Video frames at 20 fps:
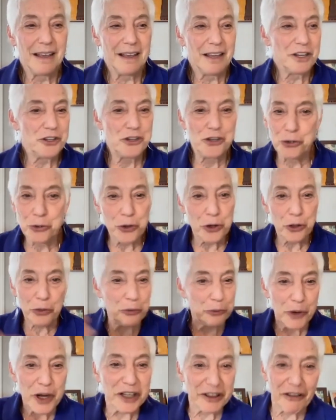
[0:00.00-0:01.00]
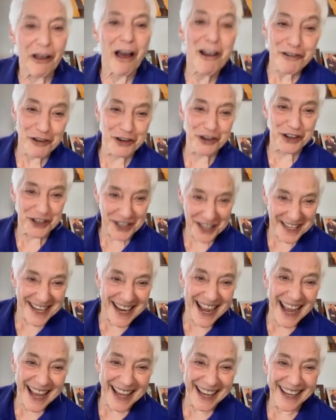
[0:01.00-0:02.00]
2 to 3 lunches a
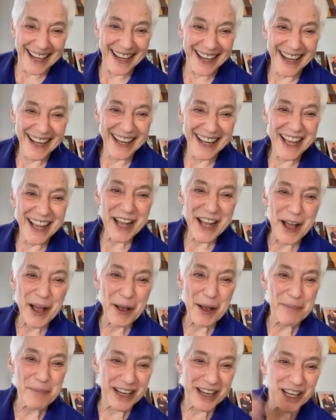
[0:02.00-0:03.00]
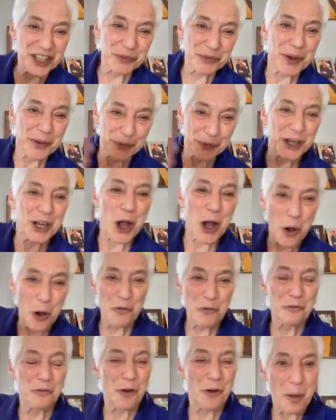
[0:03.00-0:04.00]
day, because we would
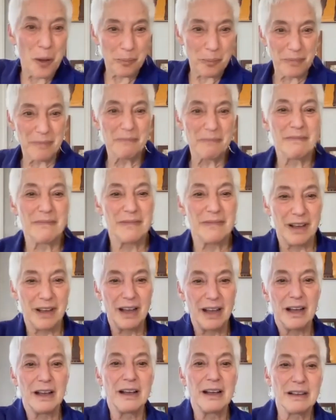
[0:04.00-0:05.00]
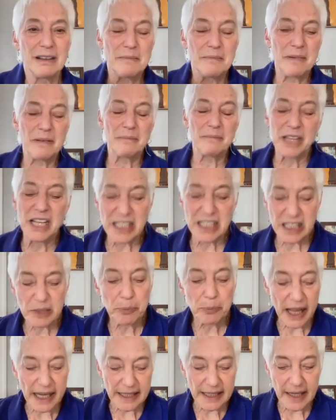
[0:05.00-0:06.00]
go from place to
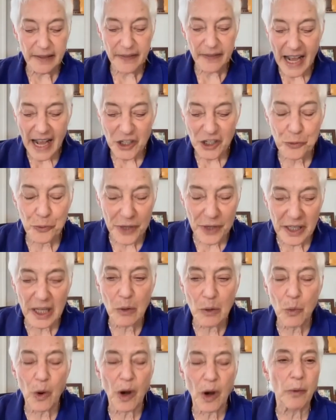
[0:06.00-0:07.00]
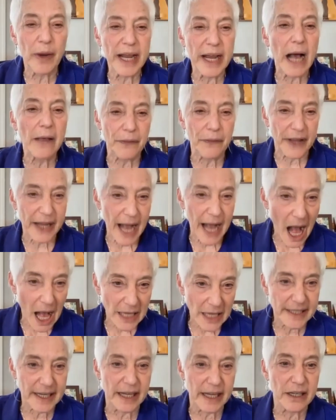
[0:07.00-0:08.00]
place. And that's really where we got the
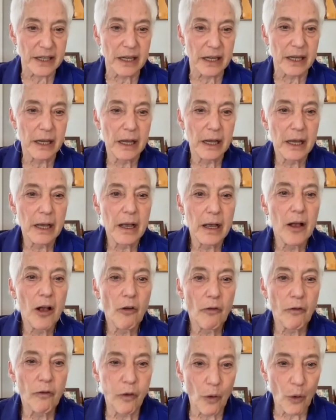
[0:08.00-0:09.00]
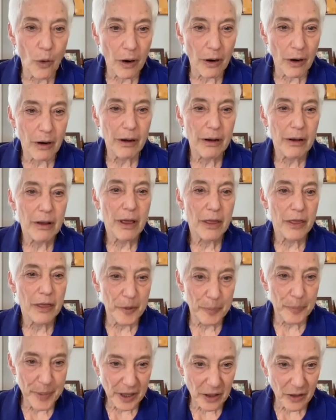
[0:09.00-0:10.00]
content for the
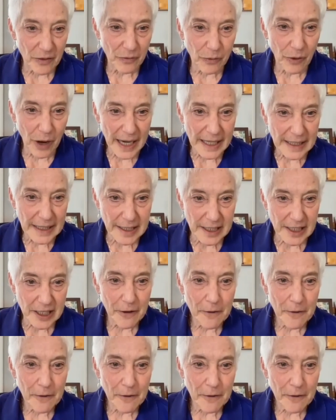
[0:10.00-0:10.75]
Bill of Rights.